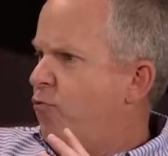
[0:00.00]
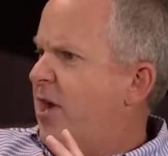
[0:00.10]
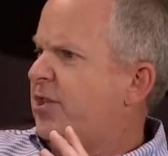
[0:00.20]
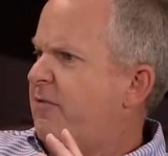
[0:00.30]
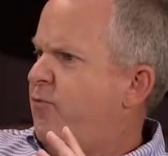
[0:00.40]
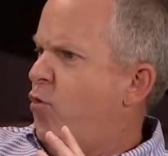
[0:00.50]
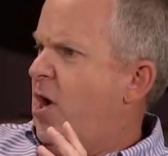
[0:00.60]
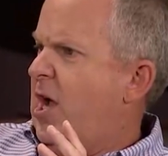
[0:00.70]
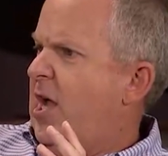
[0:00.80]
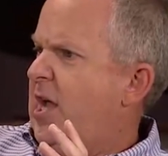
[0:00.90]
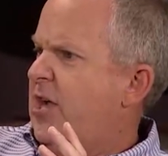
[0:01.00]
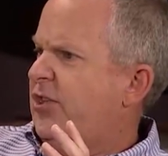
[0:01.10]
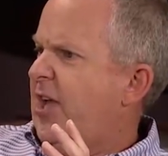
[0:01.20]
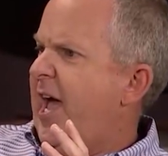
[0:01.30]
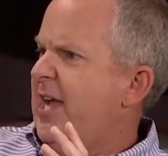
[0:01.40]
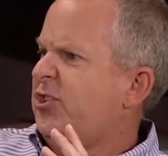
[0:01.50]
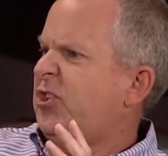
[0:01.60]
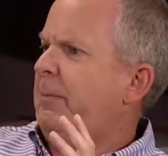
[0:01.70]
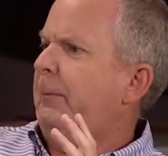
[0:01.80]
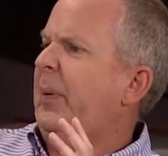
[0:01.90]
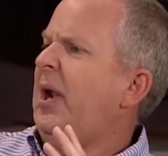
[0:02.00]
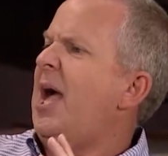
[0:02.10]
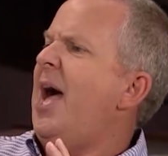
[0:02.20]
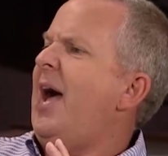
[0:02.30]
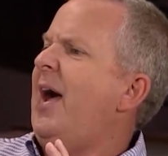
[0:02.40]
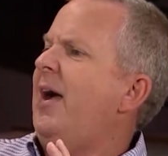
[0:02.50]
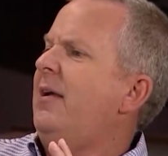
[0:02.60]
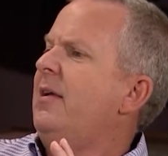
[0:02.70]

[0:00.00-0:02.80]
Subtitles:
reservoir is a supply